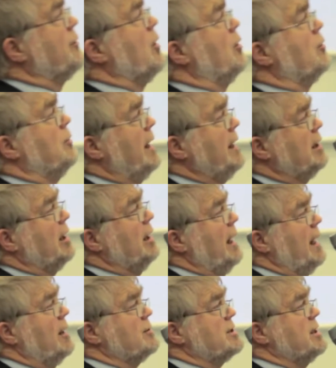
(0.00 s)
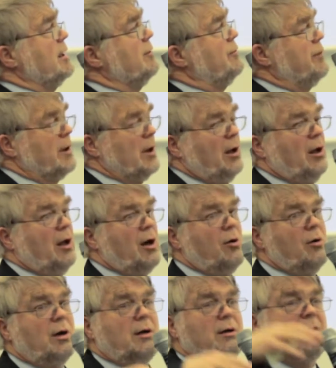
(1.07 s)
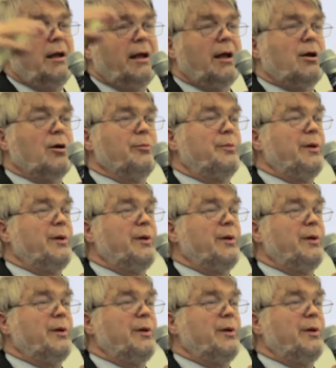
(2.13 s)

got rental housing for the lower income